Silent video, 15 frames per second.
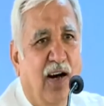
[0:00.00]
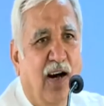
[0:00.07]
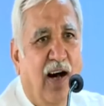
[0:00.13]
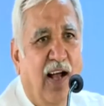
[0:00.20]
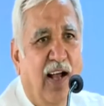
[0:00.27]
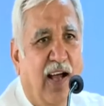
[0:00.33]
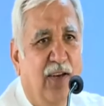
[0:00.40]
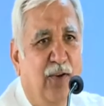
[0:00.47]

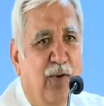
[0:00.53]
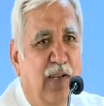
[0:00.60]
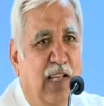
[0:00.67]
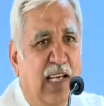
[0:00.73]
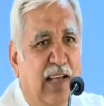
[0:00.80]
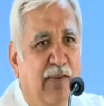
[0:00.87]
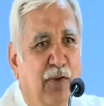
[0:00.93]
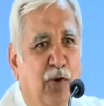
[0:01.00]
I can only
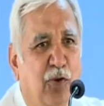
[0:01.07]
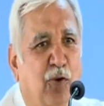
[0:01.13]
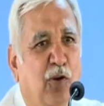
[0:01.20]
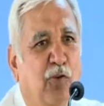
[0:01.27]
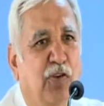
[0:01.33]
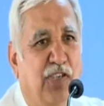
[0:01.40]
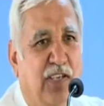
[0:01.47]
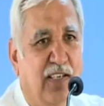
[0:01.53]
give you good
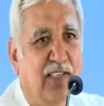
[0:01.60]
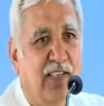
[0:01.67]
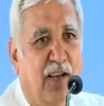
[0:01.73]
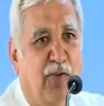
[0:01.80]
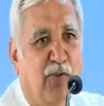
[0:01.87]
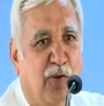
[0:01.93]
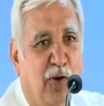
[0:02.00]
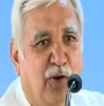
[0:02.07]
wishes, and
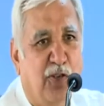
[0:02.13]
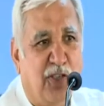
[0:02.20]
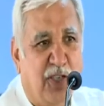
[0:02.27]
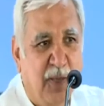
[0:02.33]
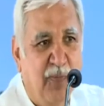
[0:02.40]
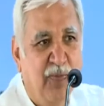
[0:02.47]
of course,